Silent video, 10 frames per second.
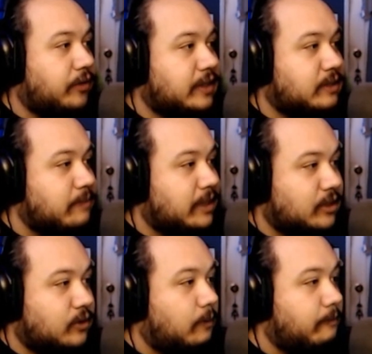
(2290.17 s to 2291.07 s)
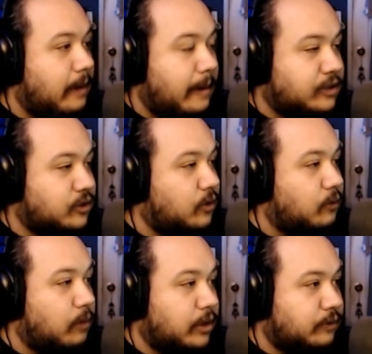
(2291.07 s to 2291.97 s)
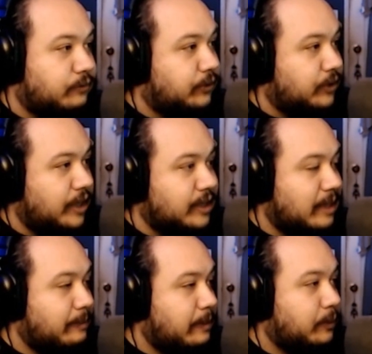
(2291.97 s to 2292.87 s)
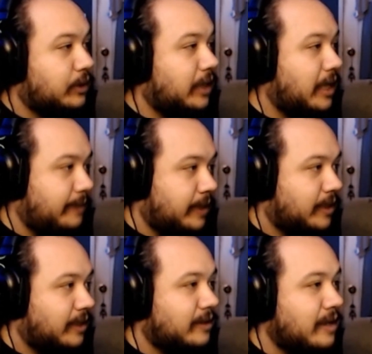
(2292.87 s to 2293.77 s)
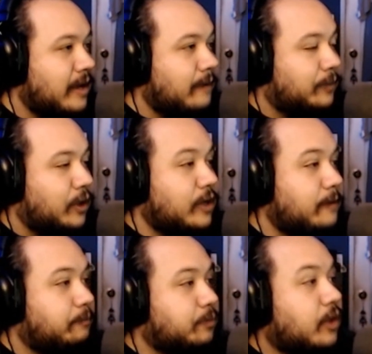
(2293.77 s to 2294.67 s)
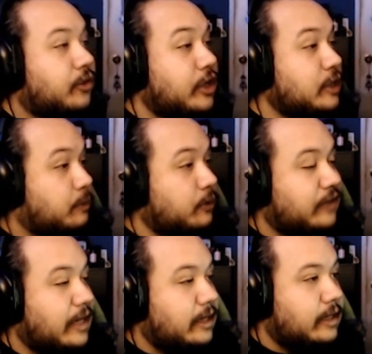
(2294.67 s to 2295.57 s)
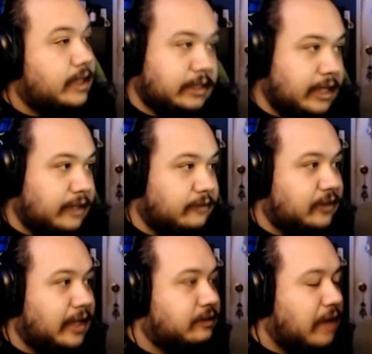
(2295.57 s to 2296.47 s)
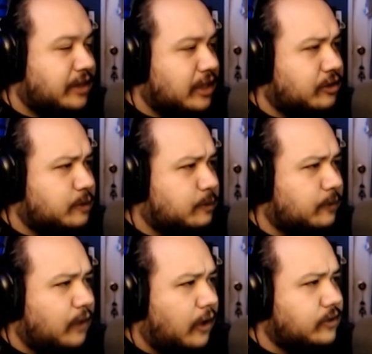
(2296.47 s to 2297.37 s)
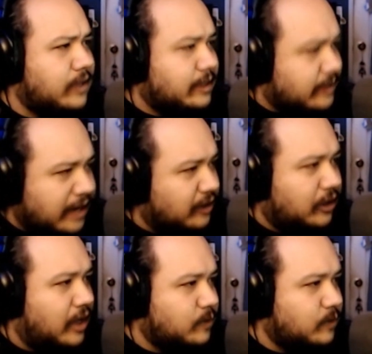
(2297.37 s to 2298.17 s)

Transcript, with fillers: these mystical, magical, wonderful things that people claim he did. One to there, one. There is proof that he lived. Like I think there is proof also that Santa Claus